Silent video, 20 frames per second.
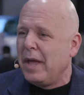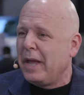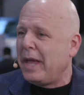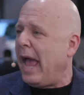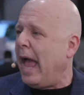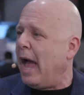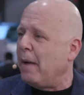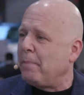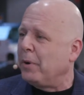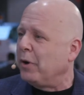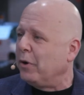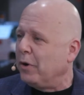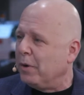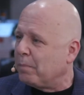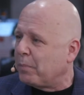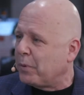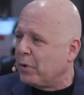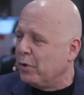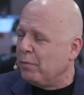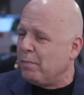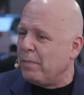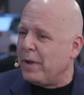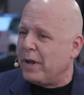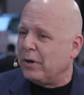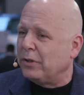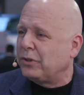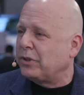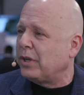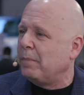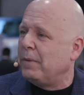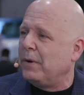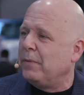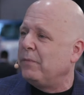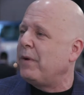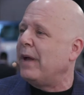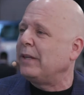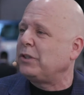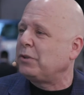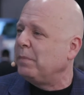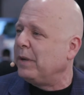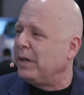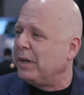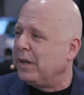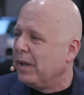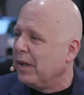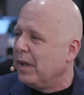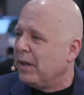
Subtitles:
capital improvement or some investment